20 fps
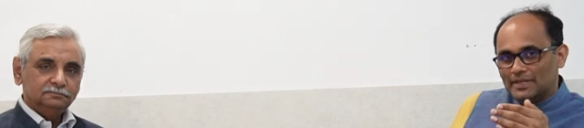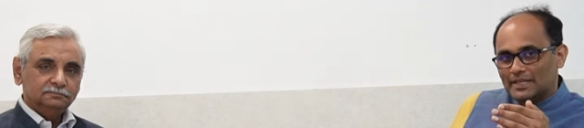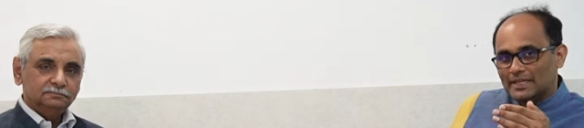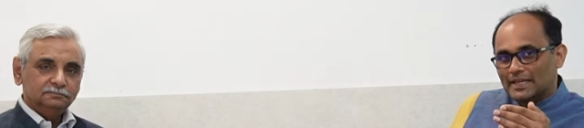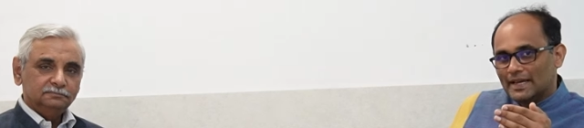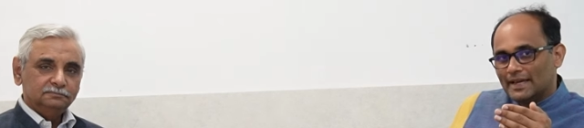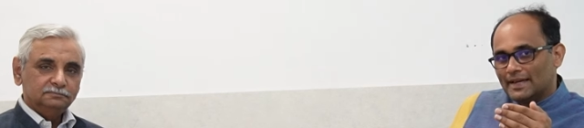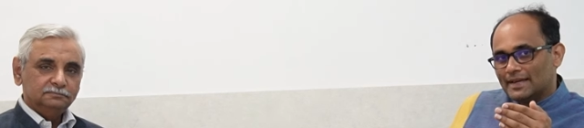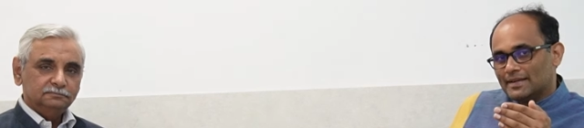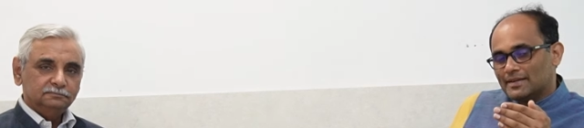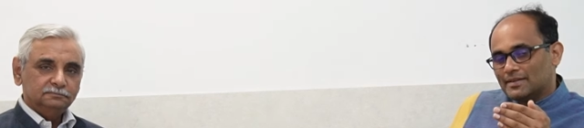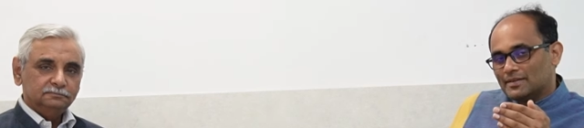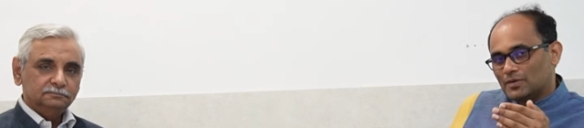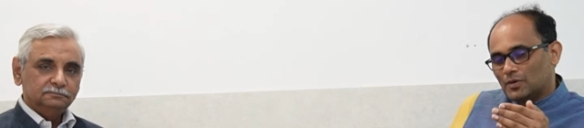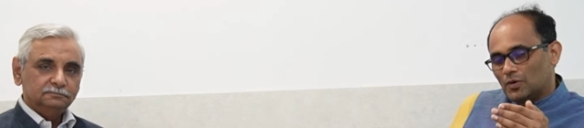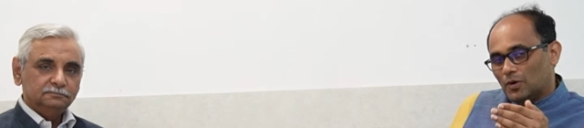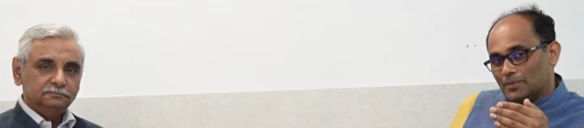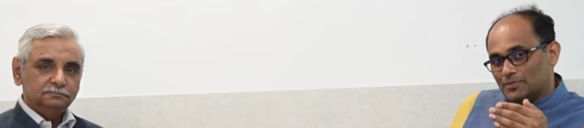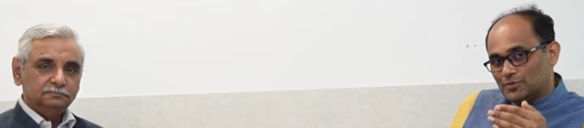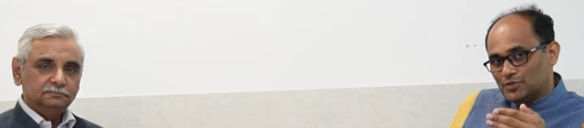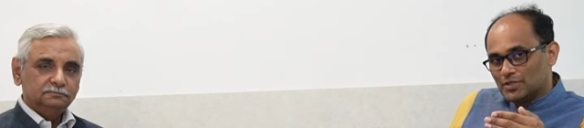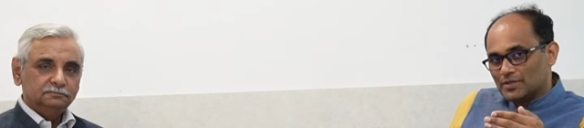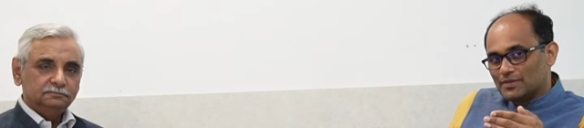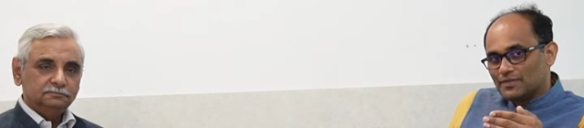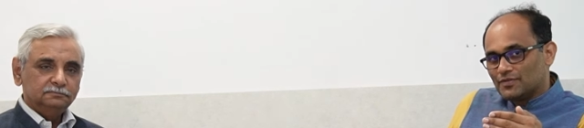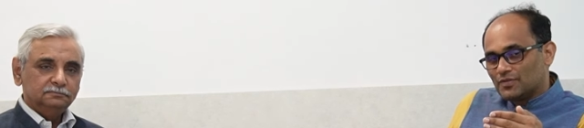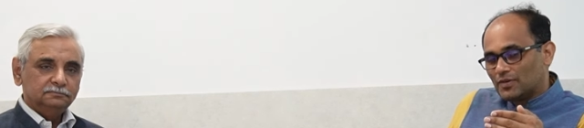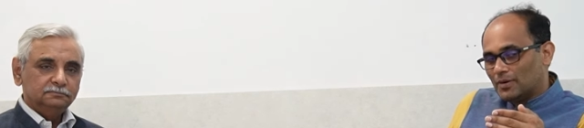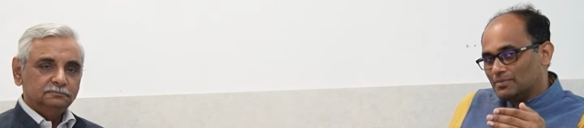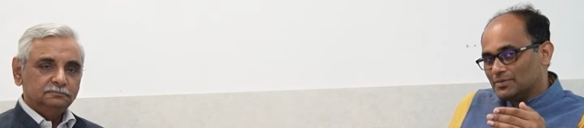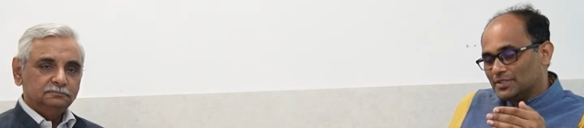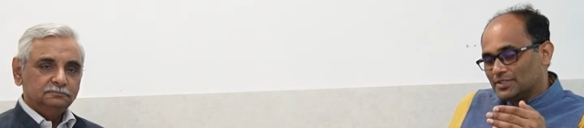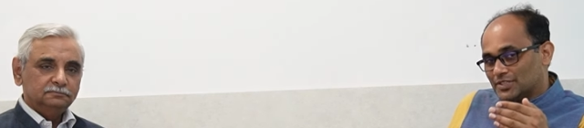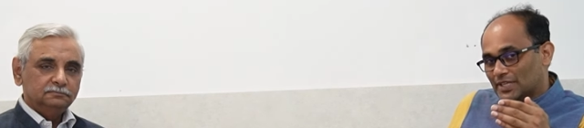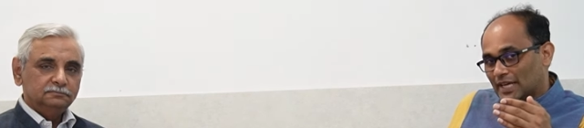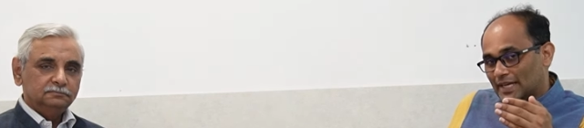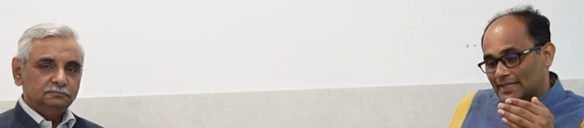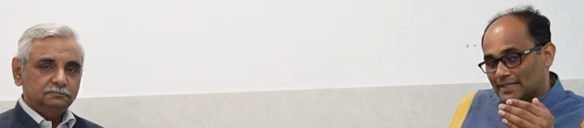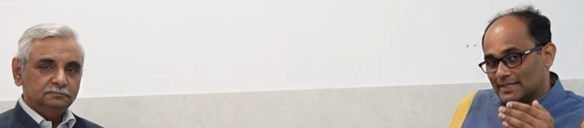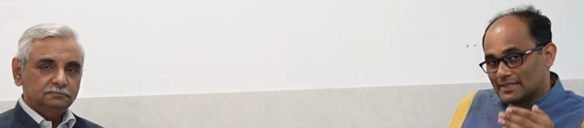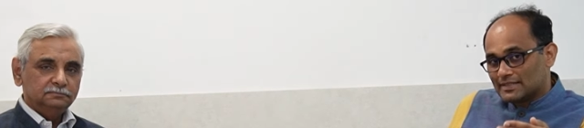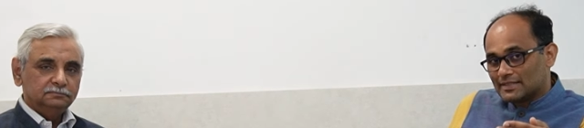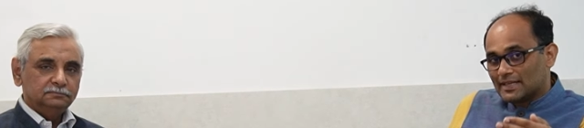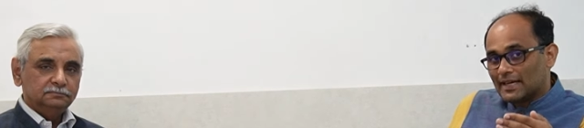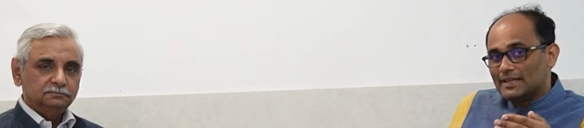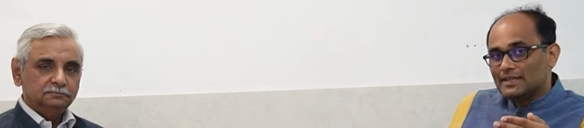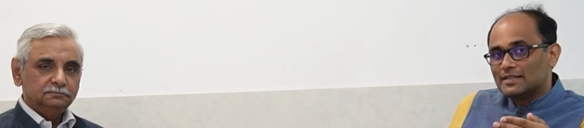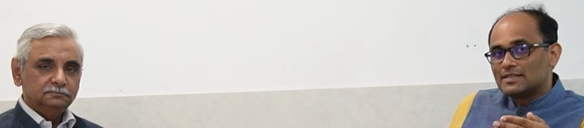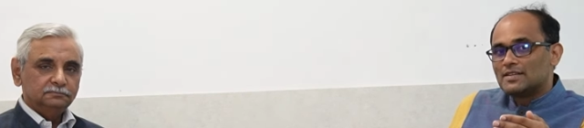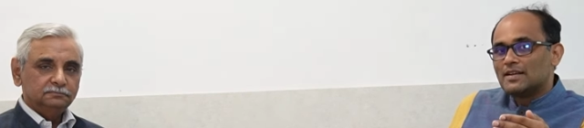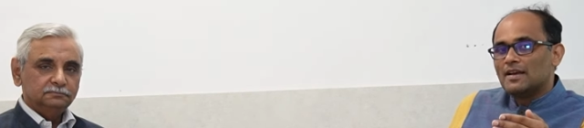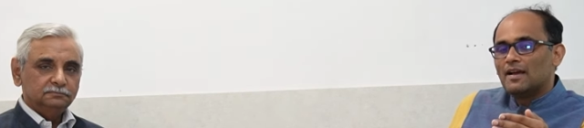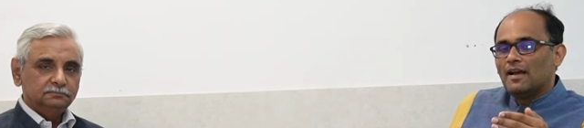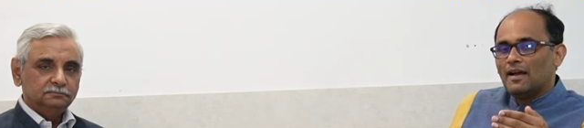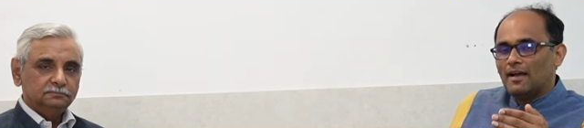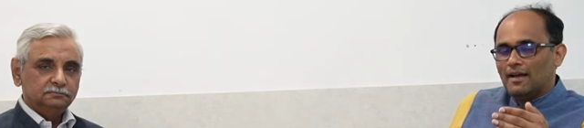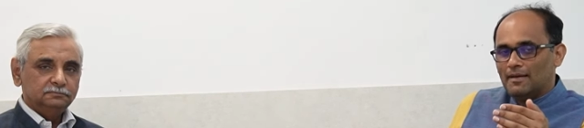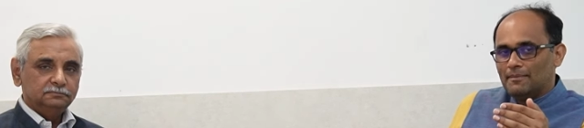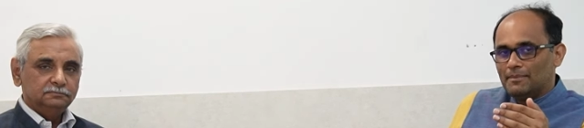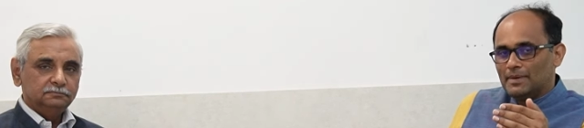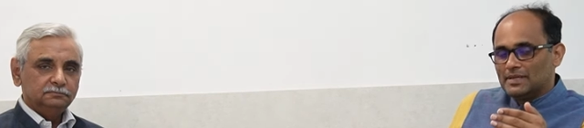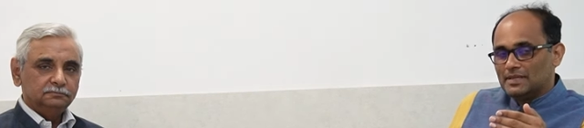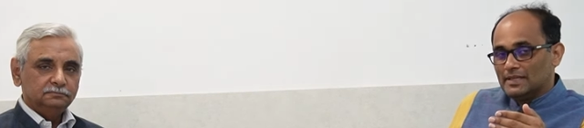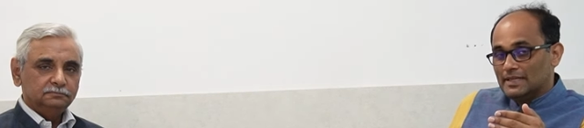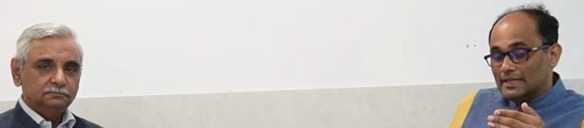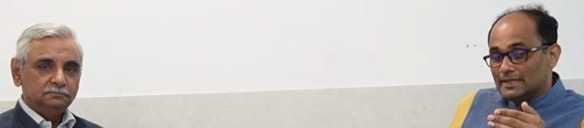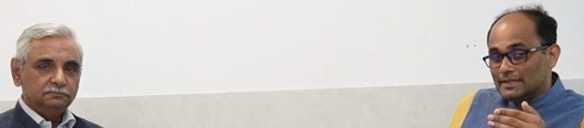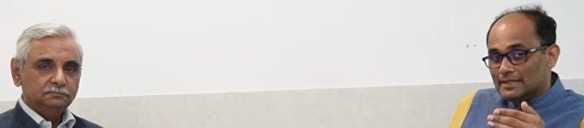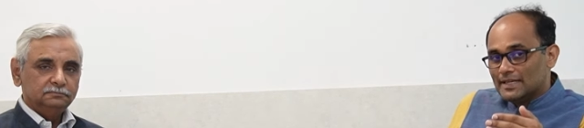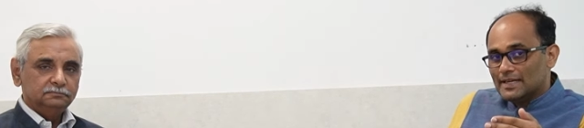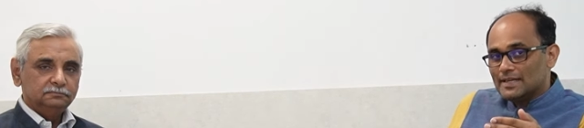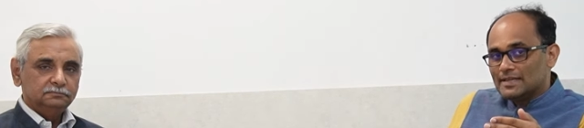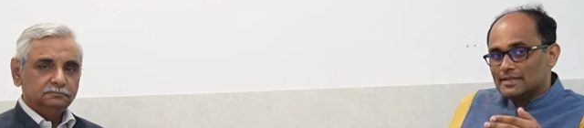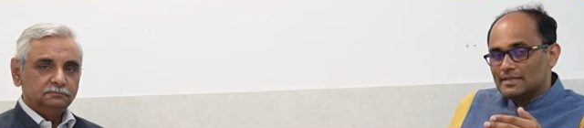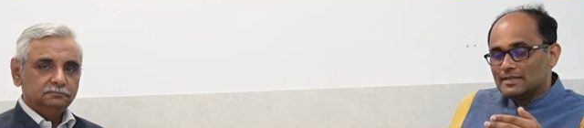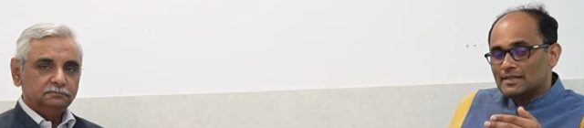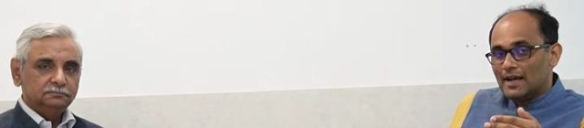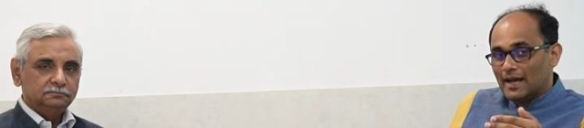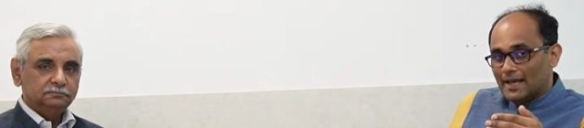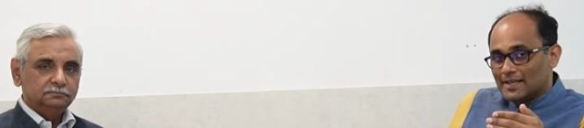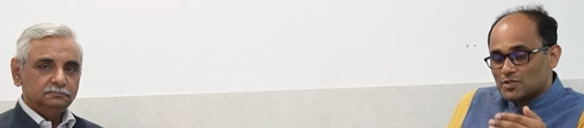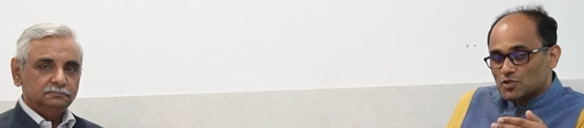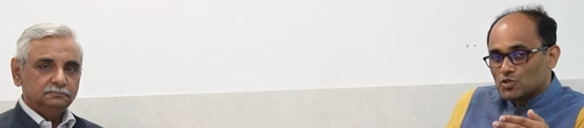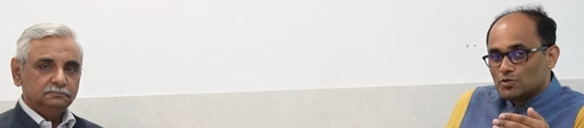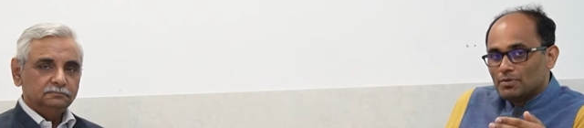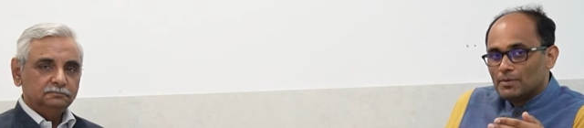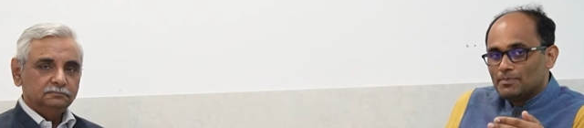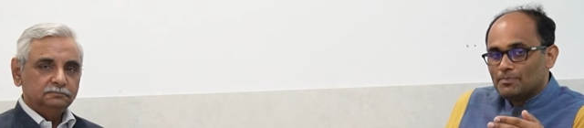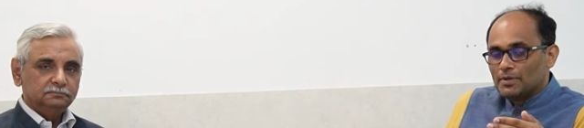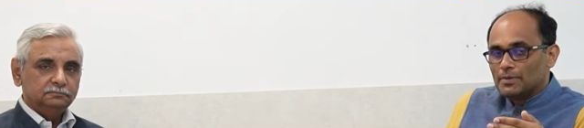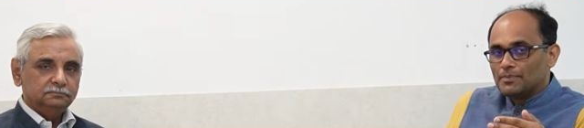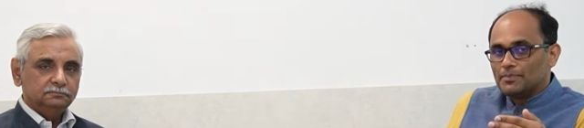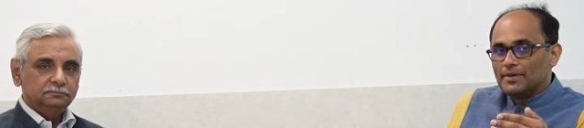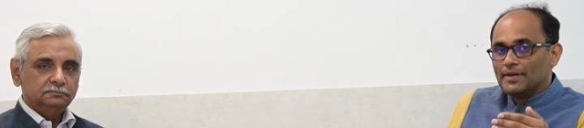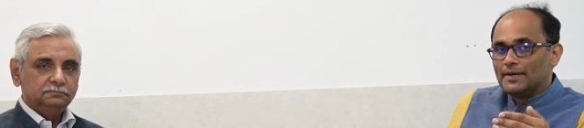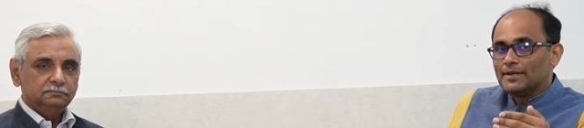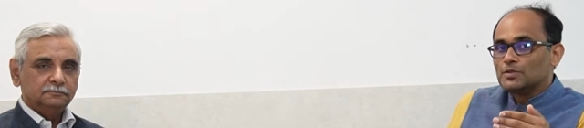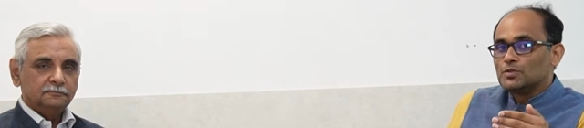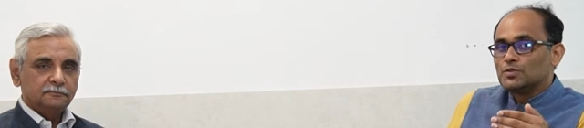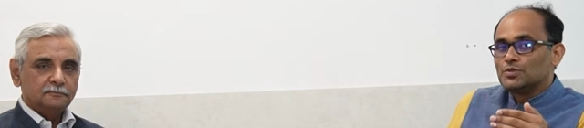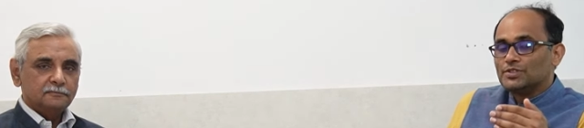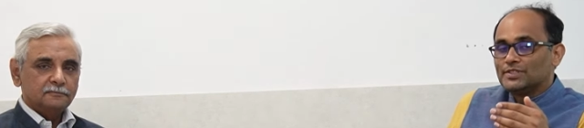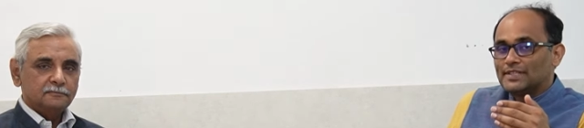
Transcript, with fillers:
Speaker 1: we can observe from the Chinese side, and that India has to be prepared to